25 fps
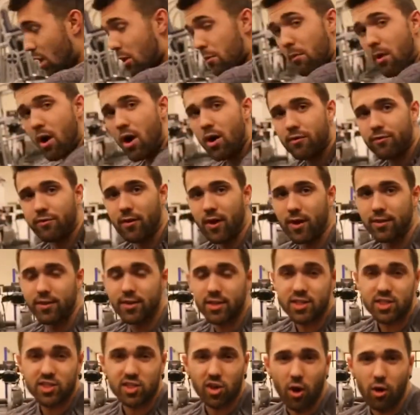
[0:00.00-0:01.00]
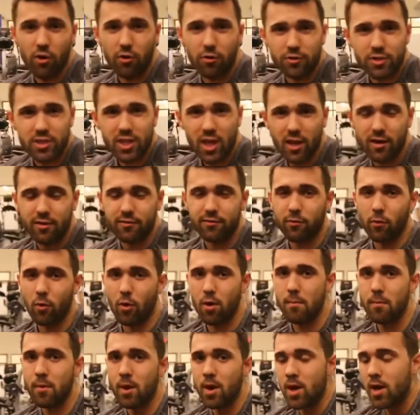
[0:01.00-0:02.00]
moderate. This is Arnold's kind of
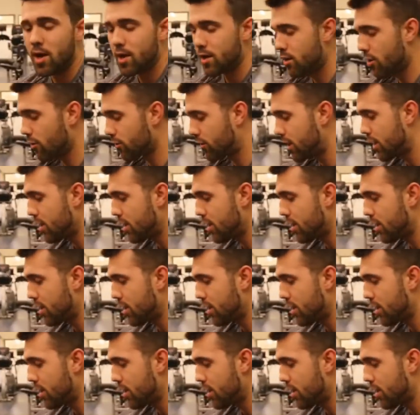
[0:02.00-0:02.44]
form. Now,